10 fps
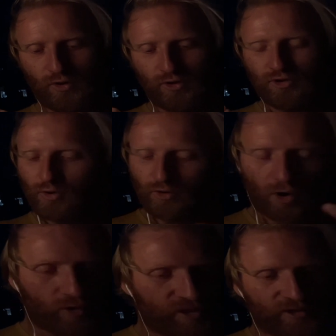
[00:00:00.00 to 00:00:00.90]
you're
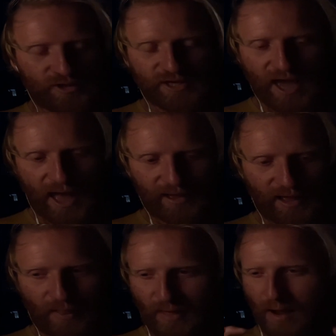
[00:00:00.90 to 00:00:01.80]
not yet
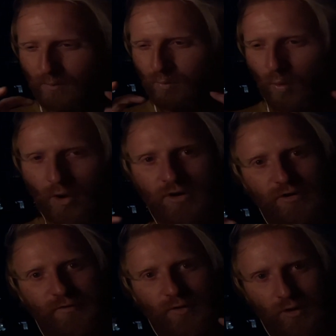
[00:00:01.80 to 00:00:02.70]
at that
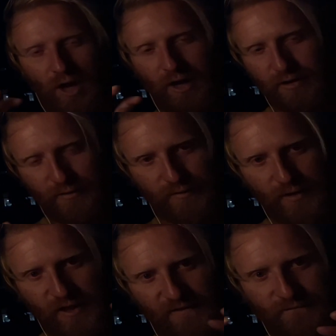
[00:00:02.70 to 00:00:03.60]
wonderful kind of
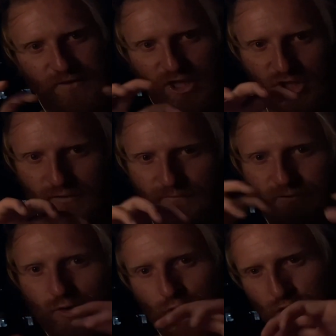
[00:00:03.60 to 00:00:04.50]
fission
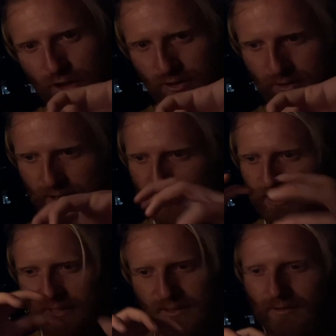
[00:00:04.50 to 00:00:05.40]
fusion
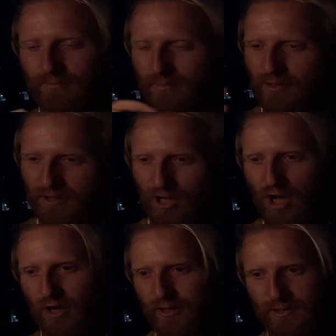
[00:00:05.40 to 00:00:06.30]
system that
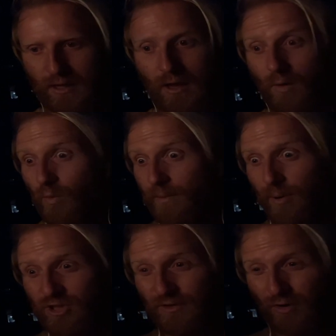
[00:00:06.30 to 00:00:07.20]
occurs when a
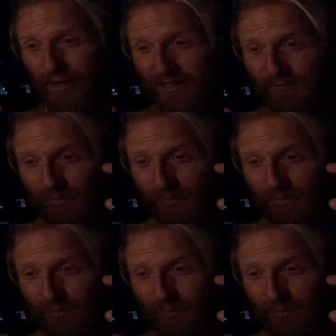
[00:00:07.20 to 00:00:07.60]
bunch of creative